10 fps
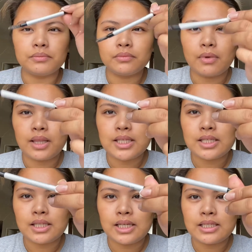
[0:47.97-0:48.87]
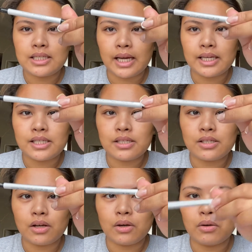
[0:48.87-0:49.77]
This is the
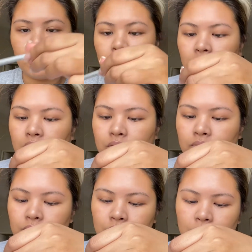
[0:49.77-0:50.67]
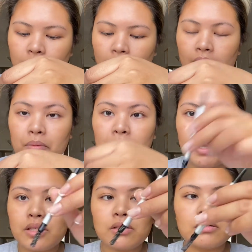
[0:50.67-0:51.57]
Daiso eyebrow
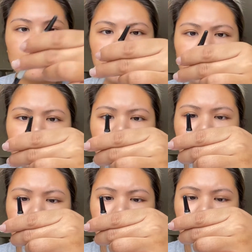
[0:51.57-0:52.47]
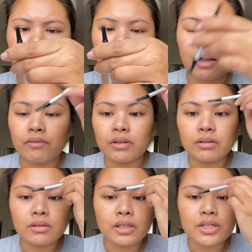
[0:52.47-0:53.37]
pencil. It doesn't even have
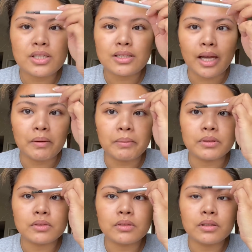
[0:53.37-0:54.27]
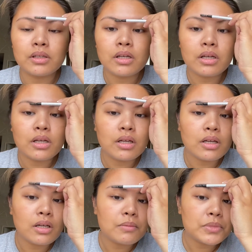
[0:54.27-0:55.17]
it just says eyebrow pencil.
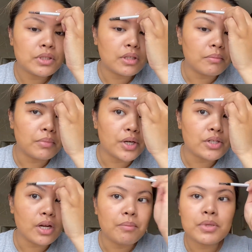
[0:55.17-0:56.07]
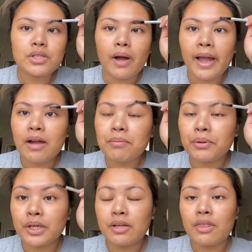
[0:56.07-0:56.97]
Just gonna brush up. So I have
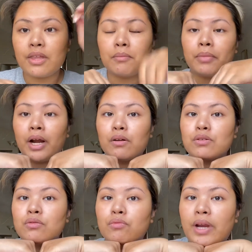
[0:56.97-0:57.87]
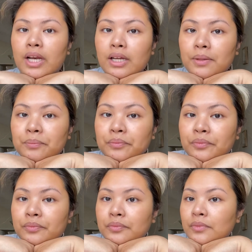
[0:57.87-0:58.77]
pretty thin brows. Raina
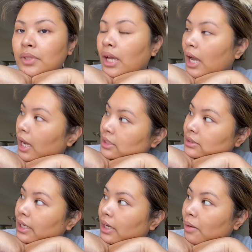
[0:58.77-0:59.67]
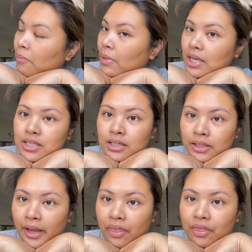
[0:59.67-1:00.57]
has like amazing
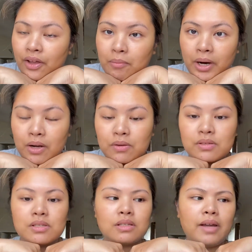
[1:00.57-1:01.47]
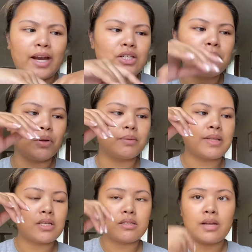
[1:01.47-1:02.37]
like thick brows. Actually both of my
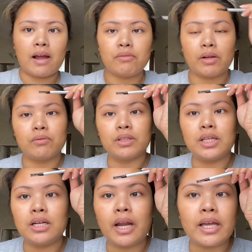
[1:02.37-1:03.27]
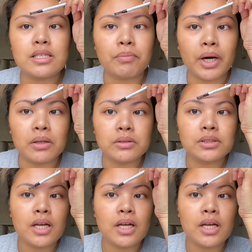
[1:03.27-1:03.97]
sisters have like really nice brows.